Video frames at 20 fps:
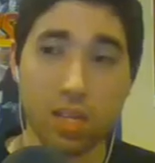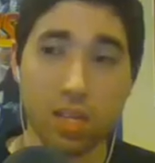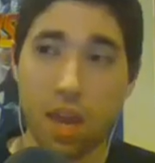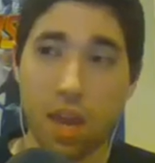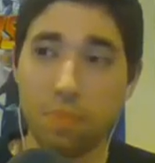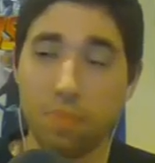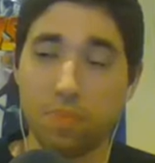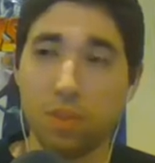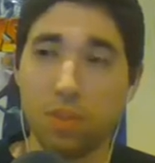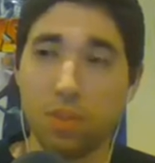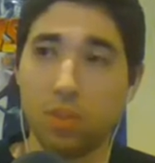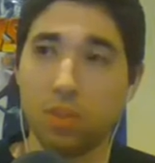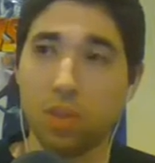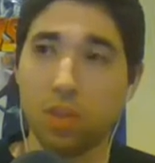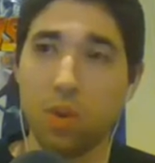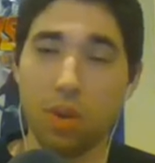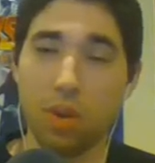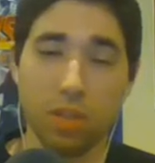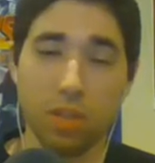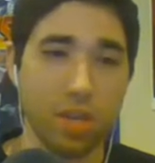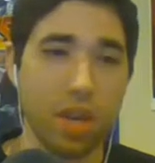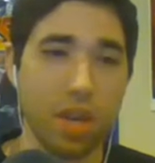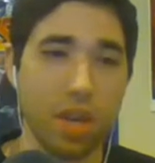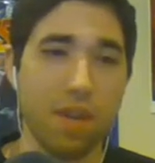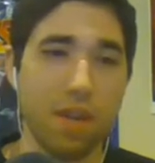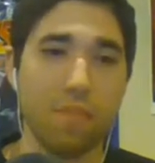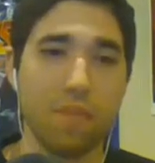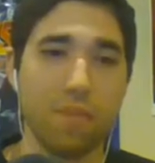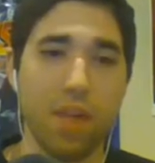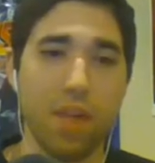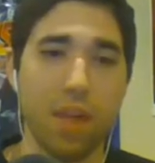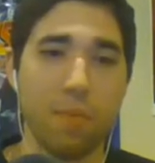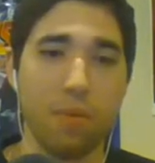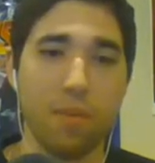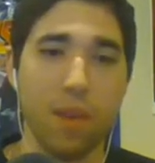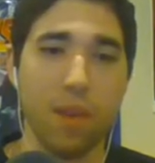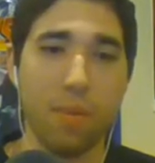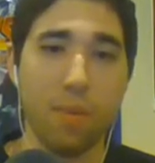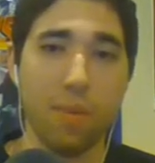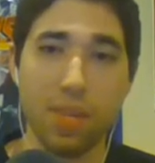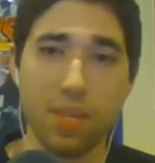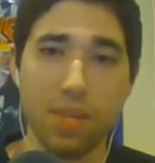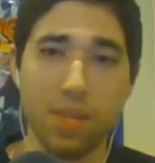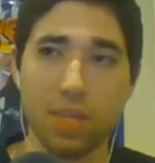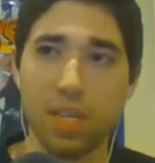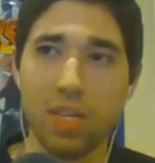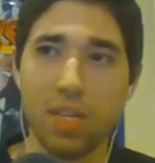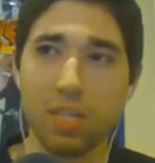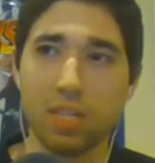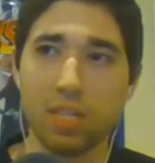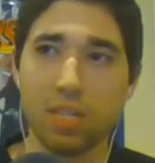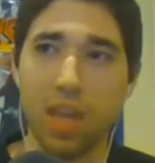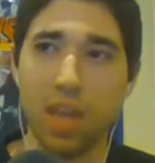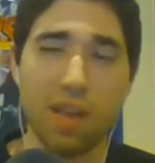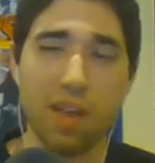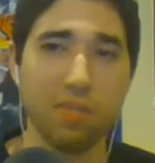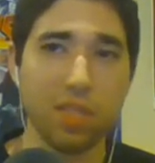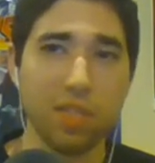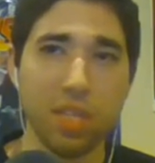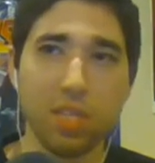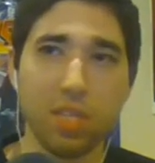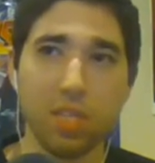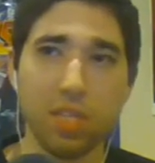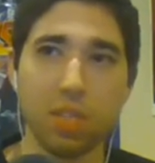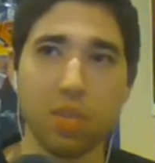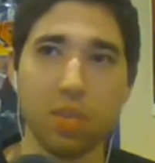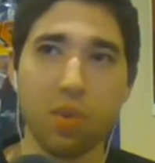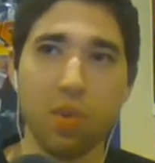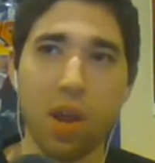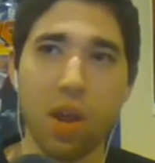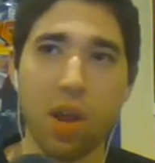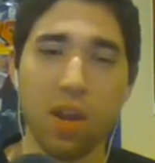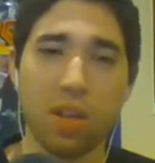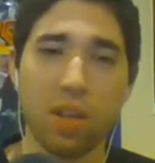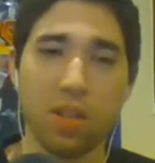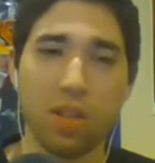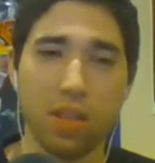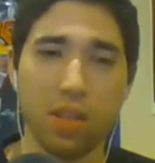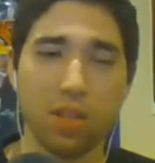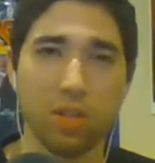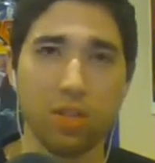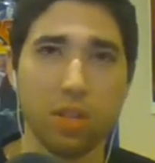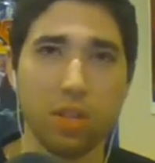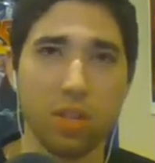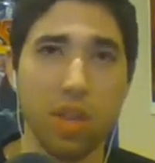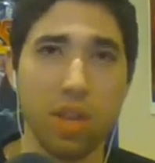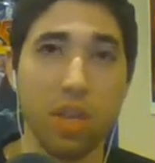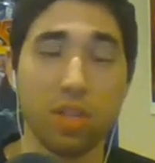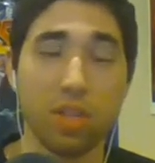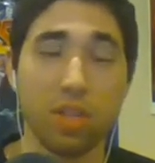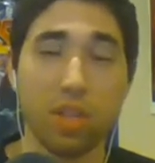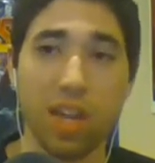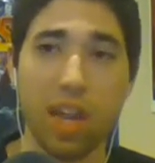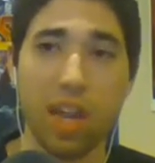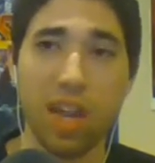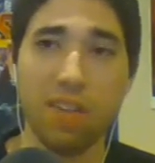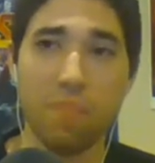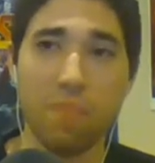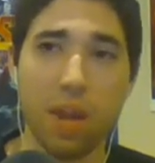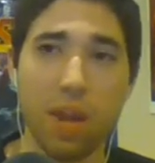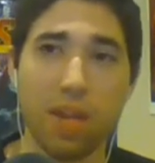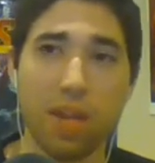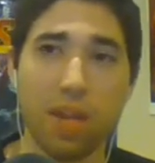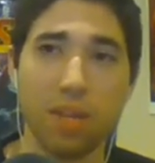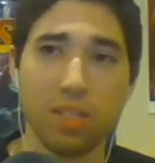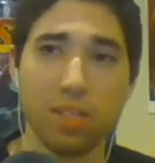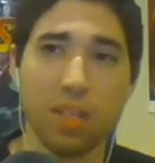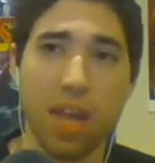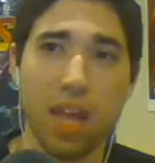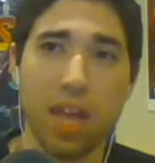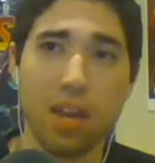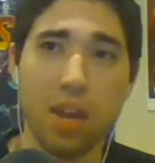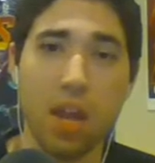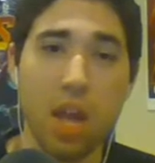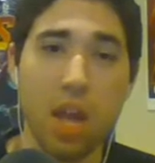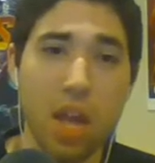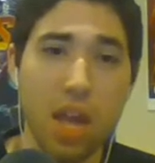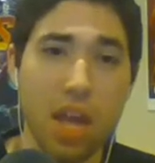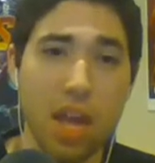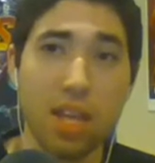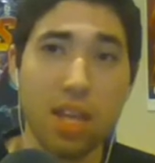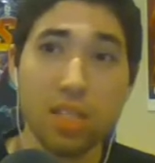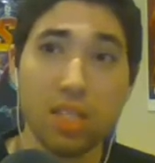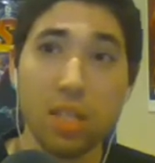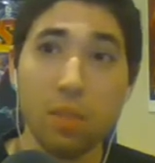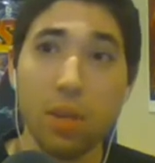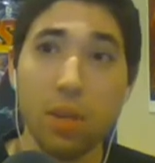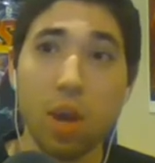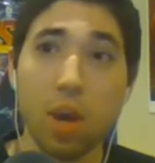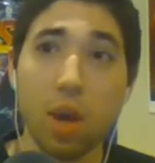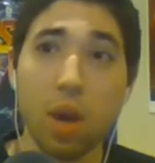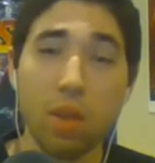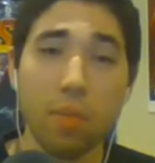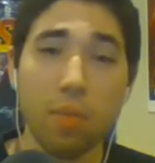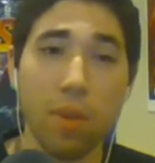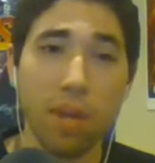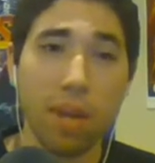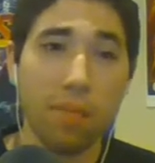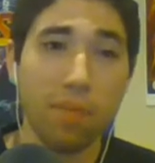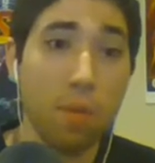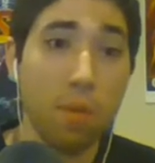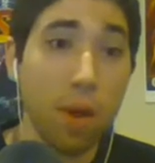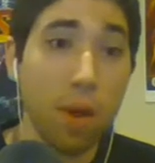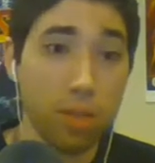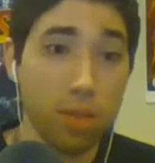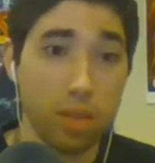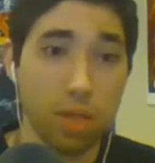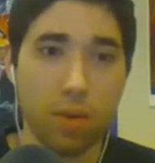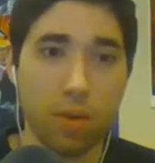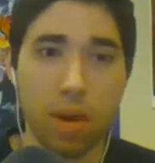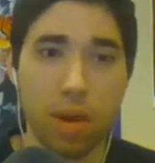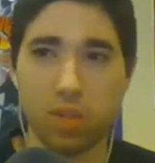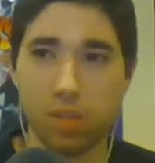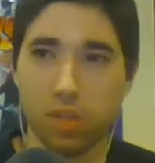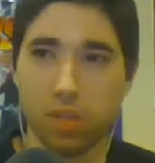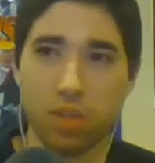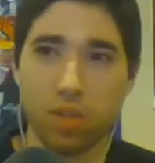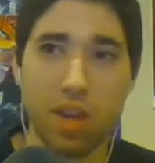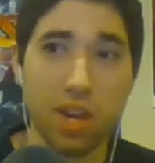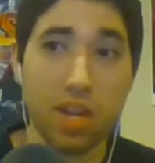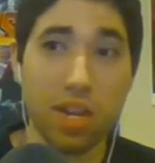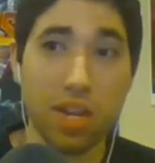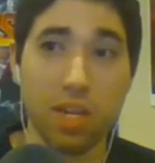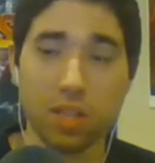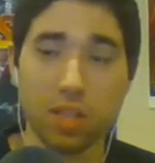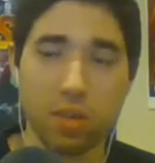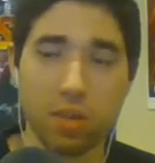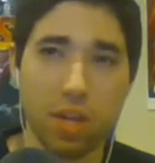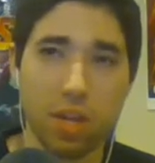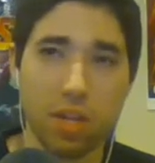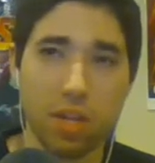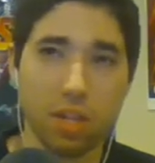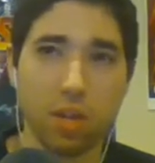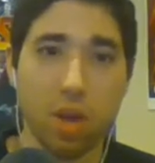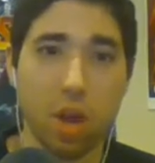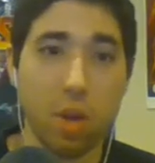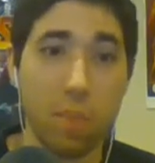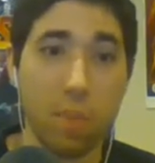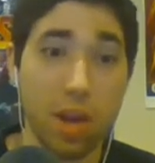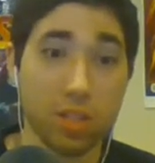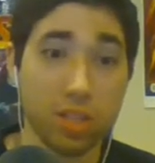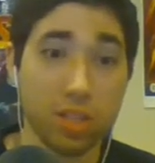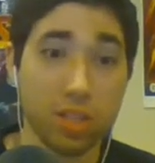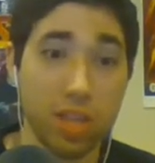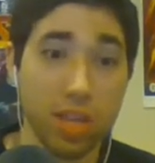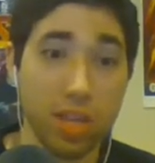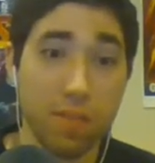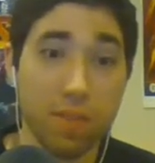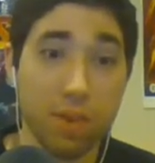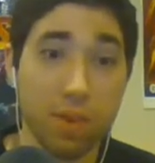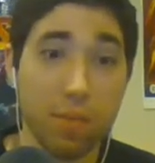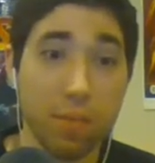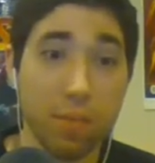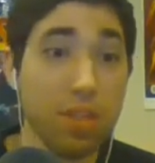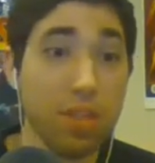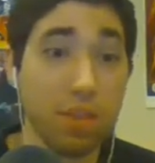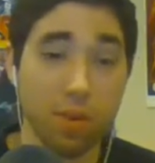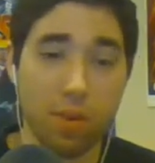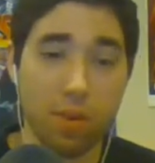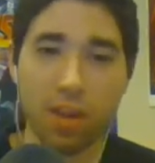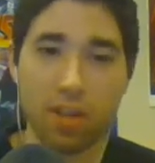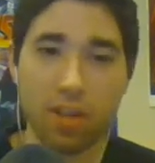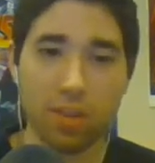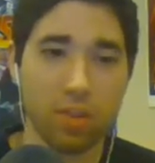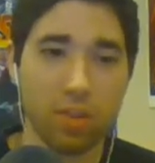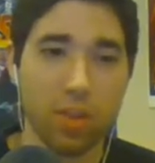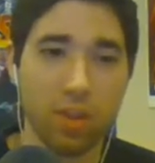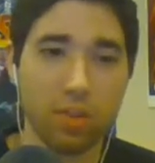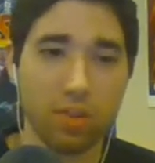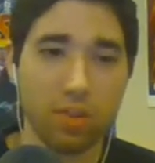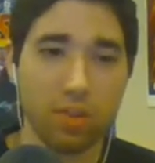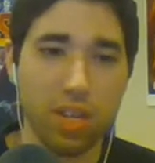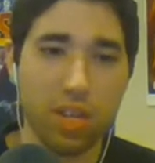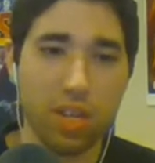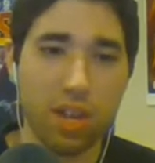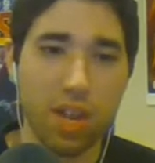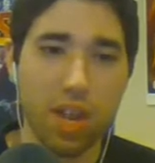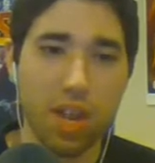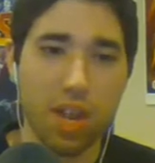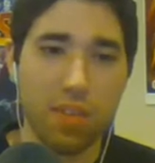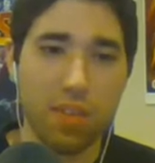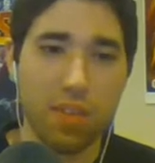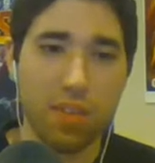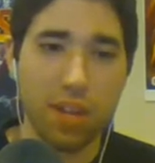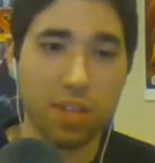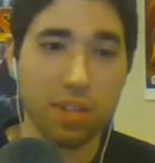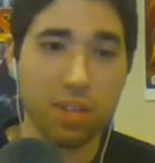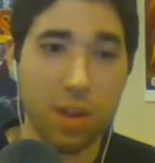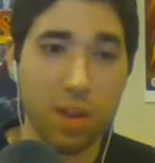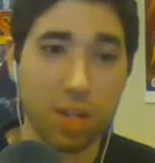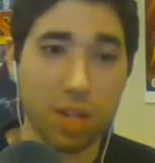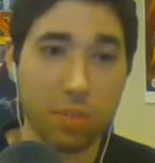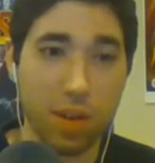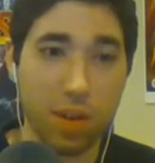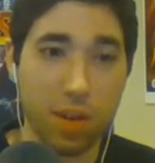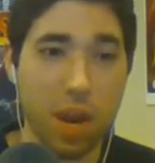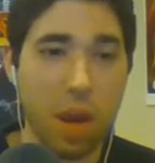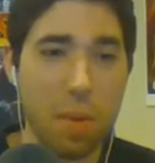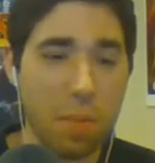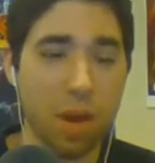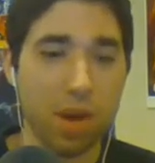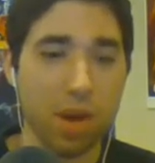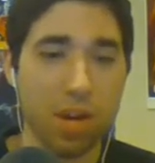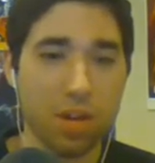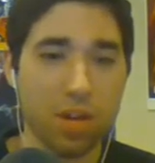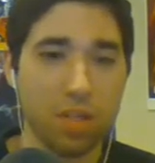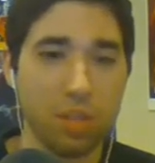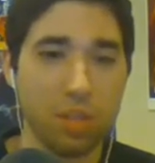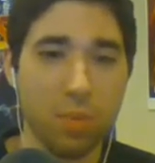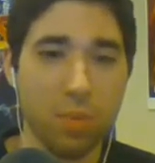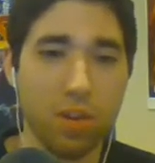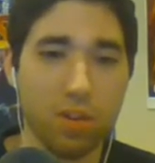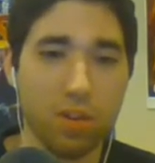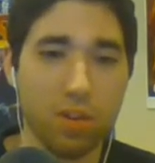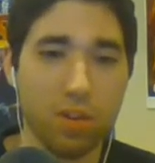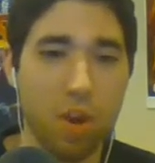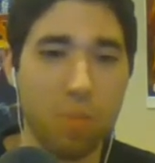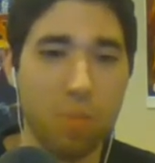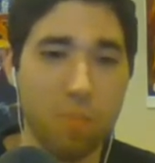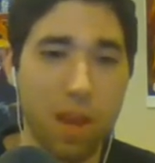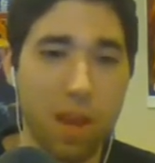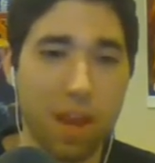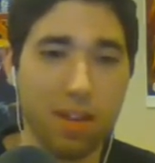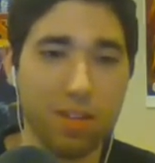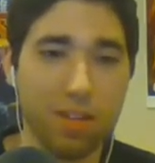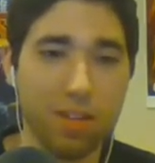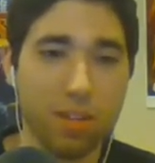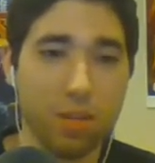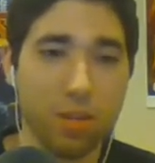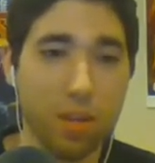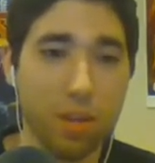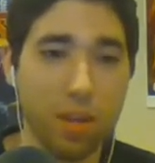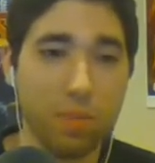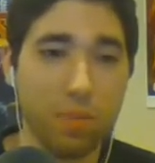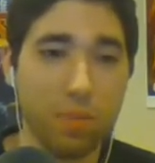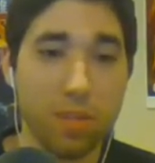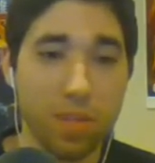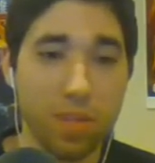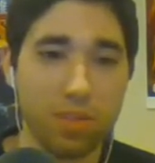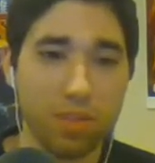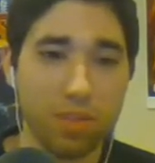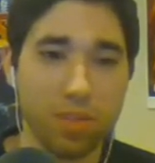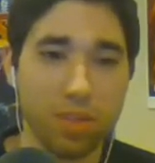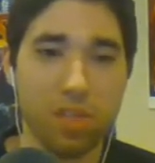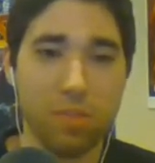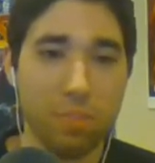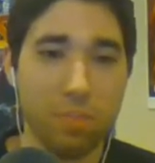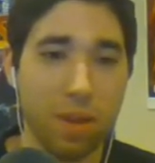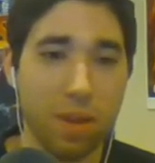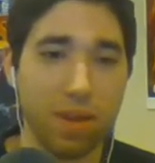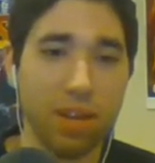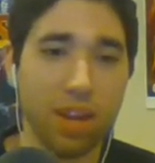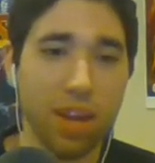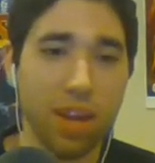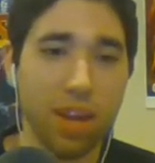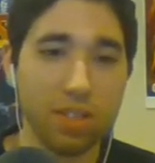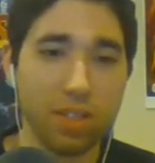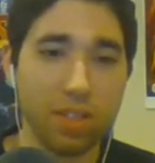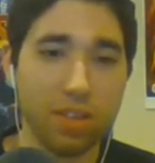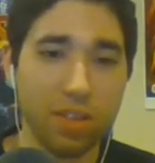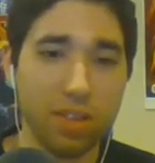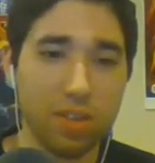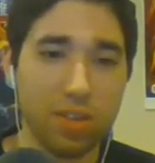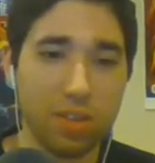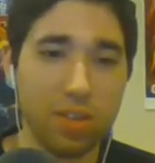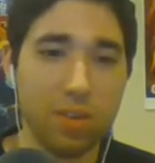I'm so excited for that movie. I mean, they have teases throughout it. Like there's like the ancient cave paintings in that. It seemed like if you watch the credits, there's a lot of Easter eggs and callbacks. Like if you read the credits closely, like it talks about how Monarch is building their own mechas, so we could potentially see Mecha Godzilla in this